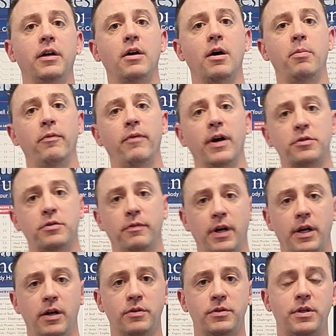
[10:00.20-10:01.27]
a couple of extra
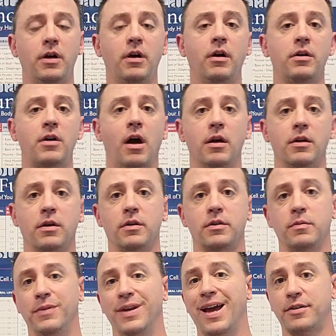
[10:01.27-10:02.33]
videos here,
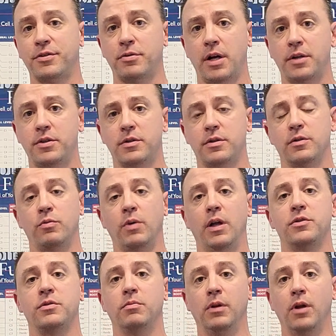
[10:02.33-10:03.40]
some neck stretches as well
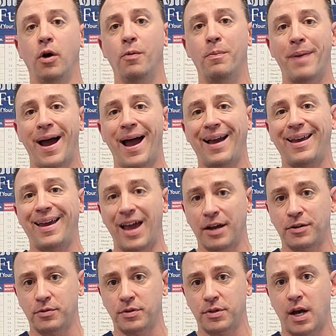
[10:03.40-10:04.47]
as some low back
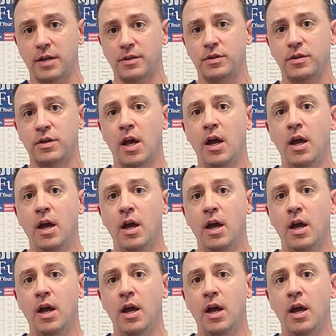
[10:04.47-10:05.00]
exercises